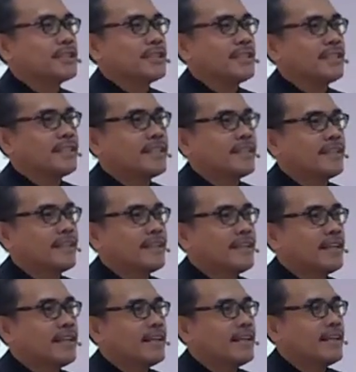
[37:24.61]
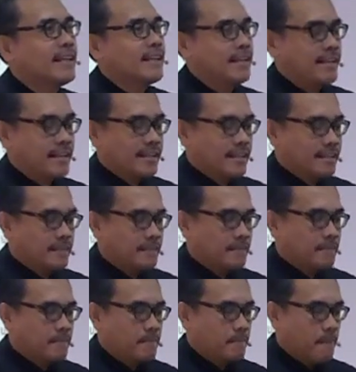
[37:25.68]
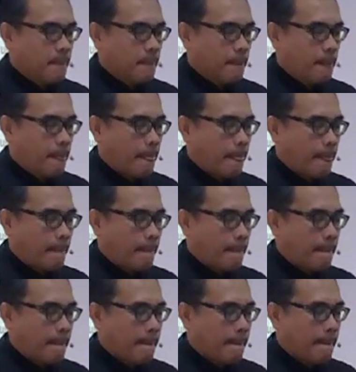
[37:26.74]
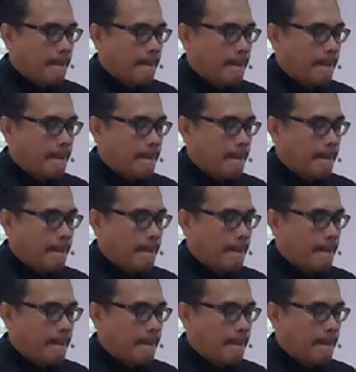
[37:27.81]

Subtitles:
No one is speaking in this clip.